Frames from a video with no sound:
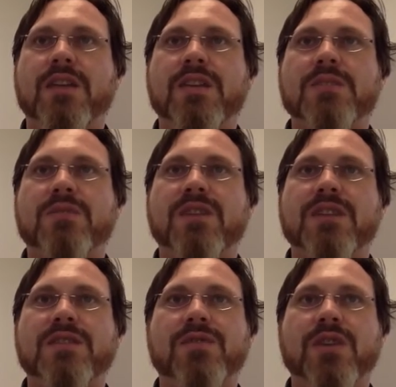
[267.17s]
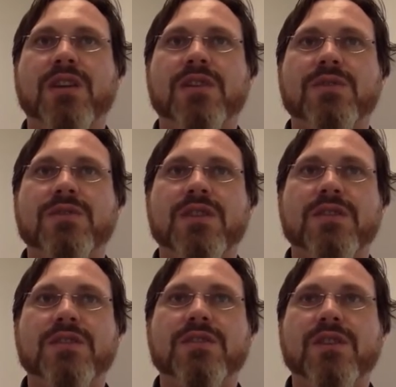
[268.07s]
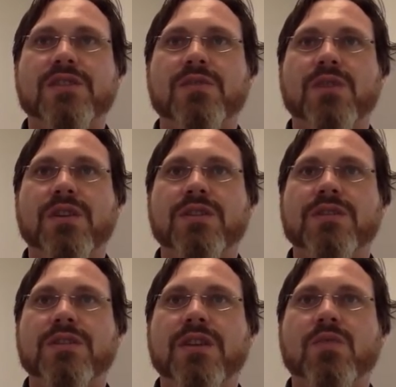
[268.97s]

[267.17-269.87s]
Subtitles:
This provides a free legal service to injured workers